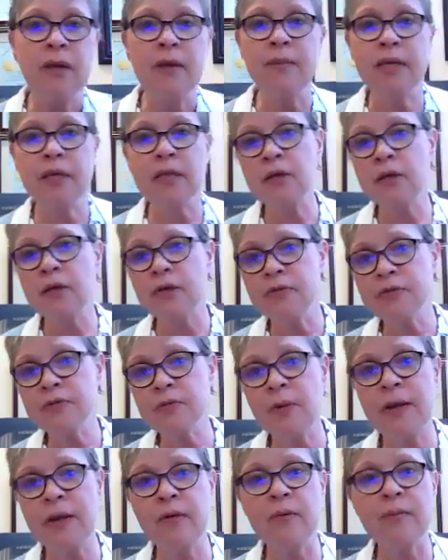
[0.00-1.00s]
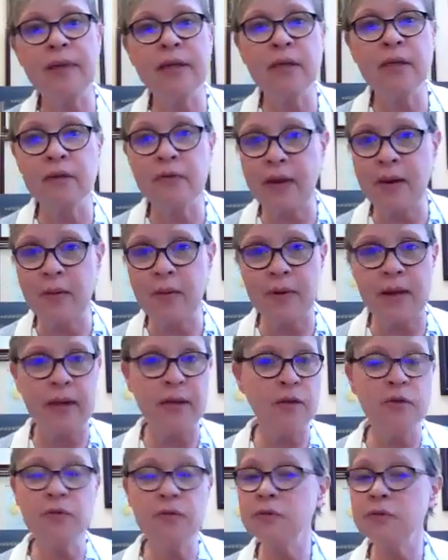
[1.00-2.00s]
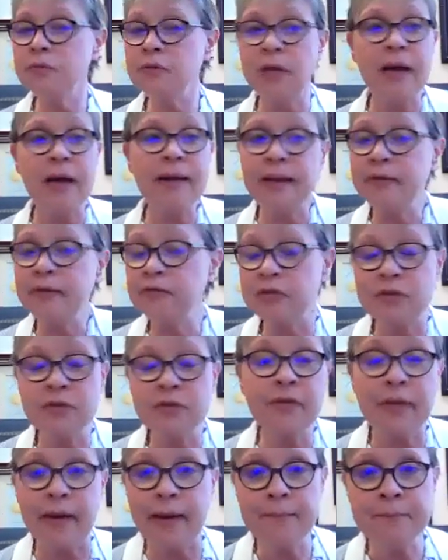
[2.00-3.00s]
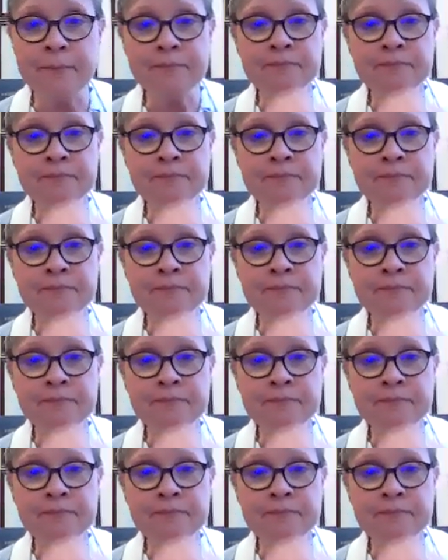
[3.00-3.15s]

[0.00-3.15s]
Am I going to go this way or am I going to go that way? You do not have to do that.